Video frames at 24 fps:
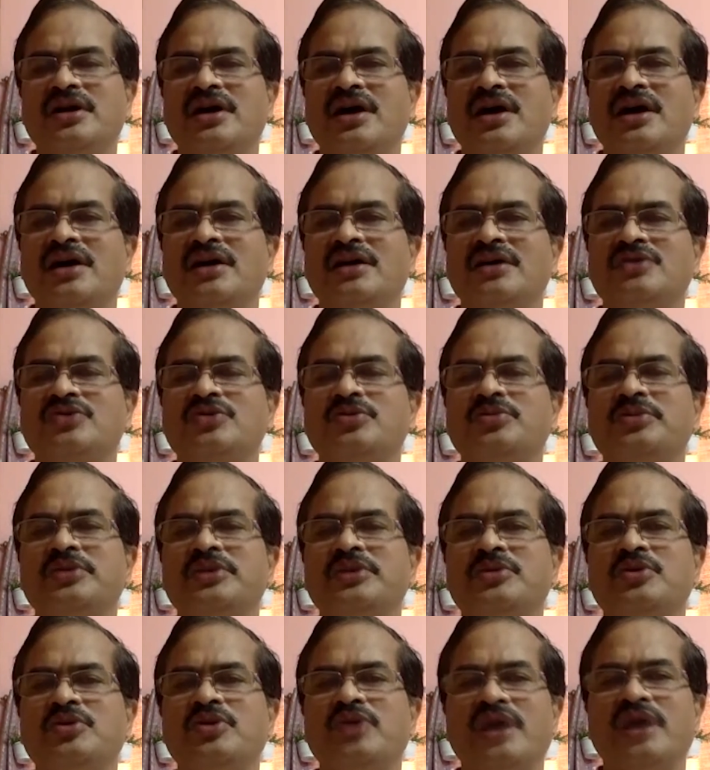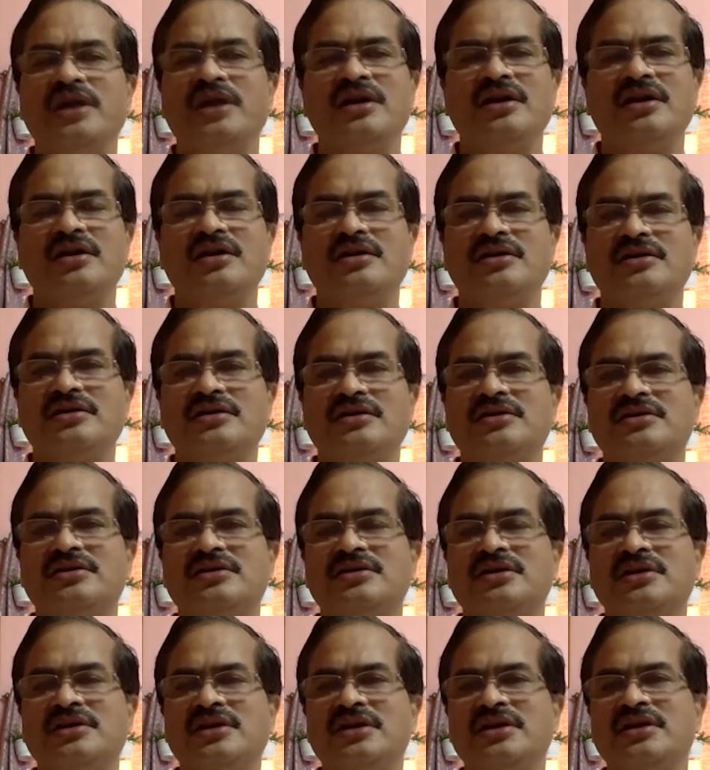and should be able to handle
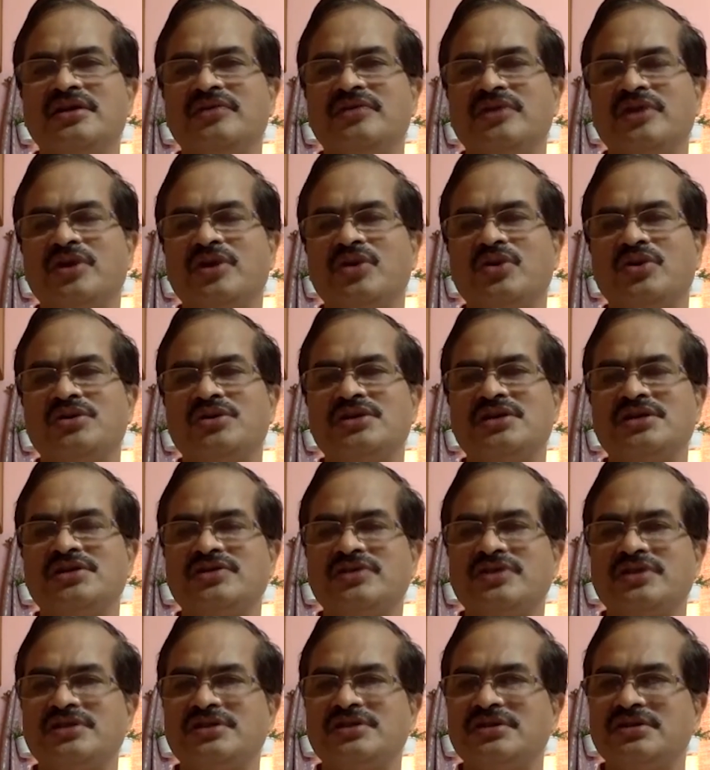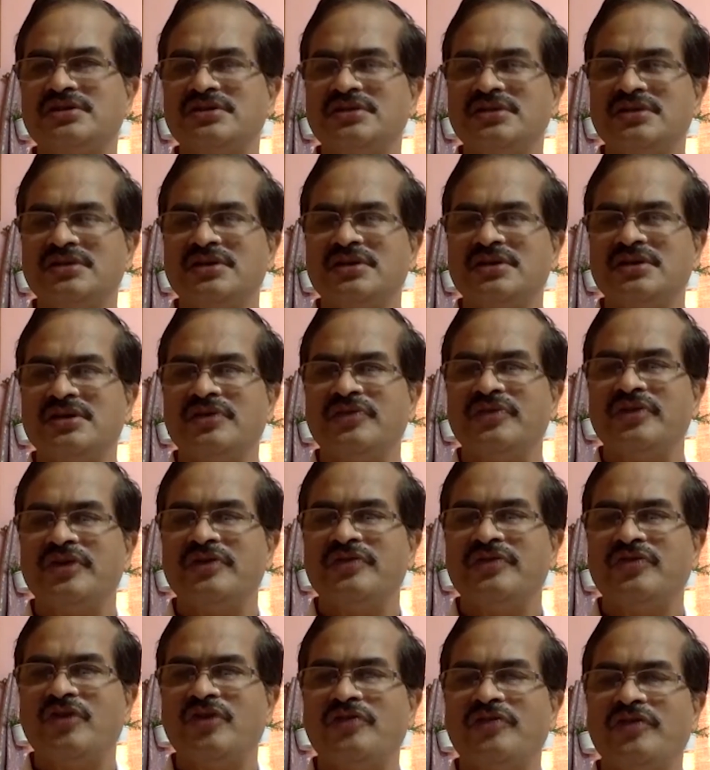container workloads as well as the
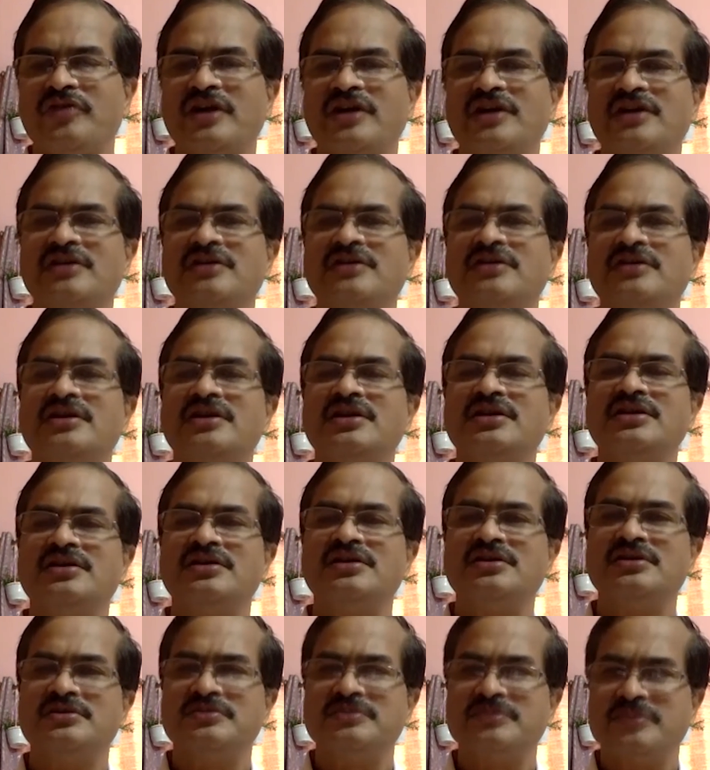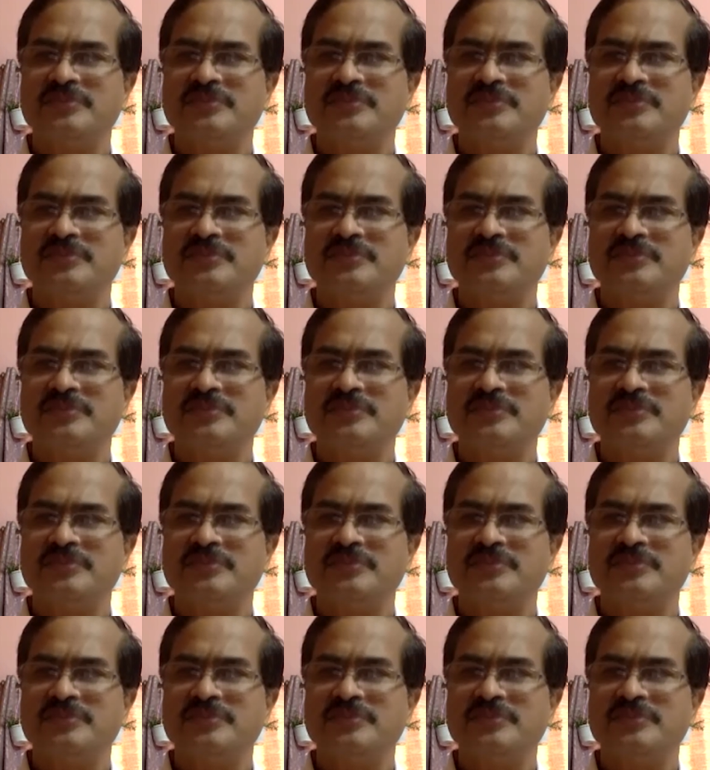Veeam form factor and the